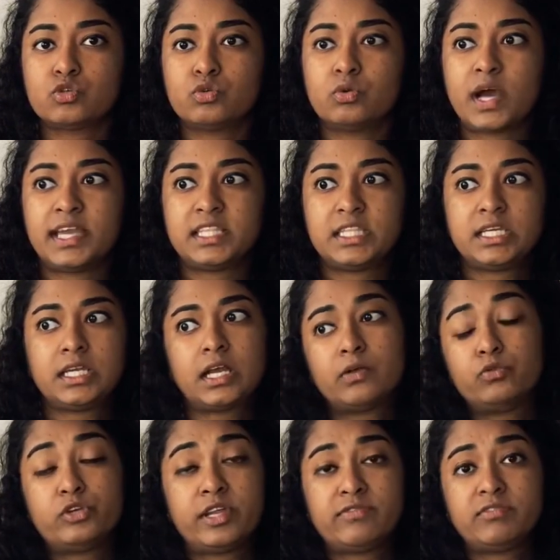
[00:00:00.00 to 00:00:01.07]
so I
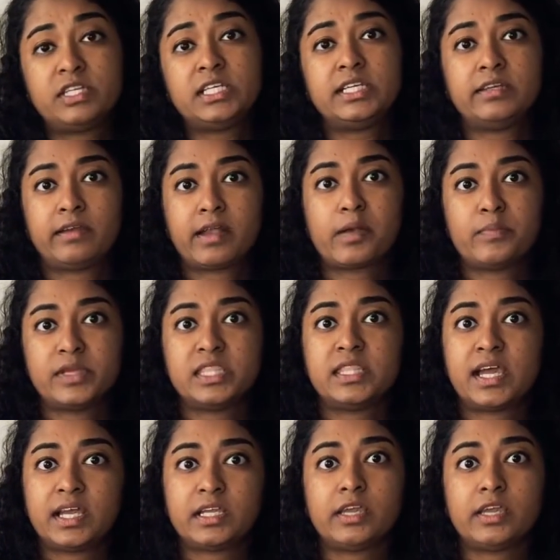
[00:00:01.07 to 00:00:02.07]
think I would definitely recommend.